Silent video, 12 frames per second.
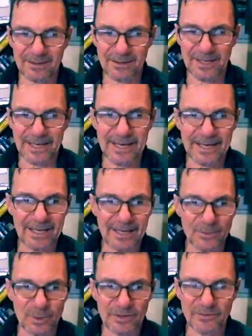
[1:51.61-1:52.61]
Lake
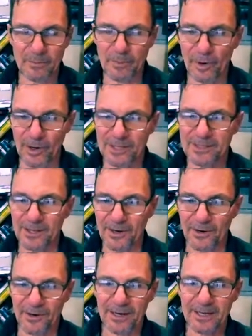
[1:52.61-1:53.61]
in one of the parks
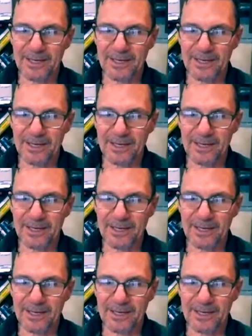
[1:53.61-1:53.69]
there.